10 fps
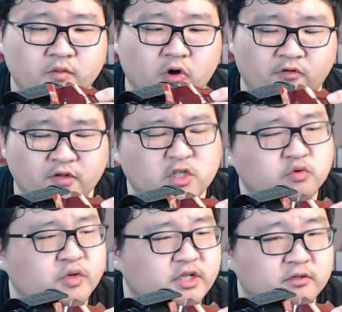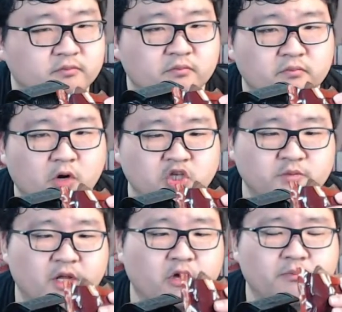Overly sweet
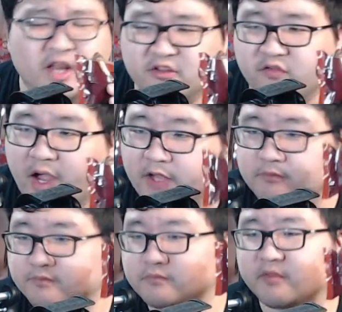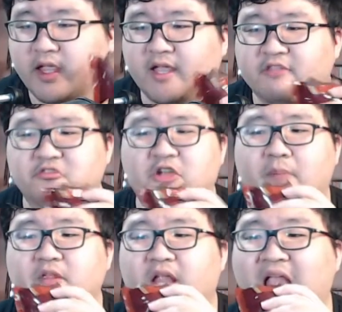marshmallow, but it's fine. It gets the
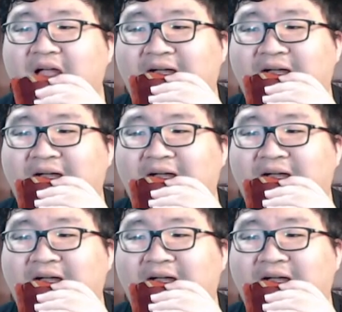job done.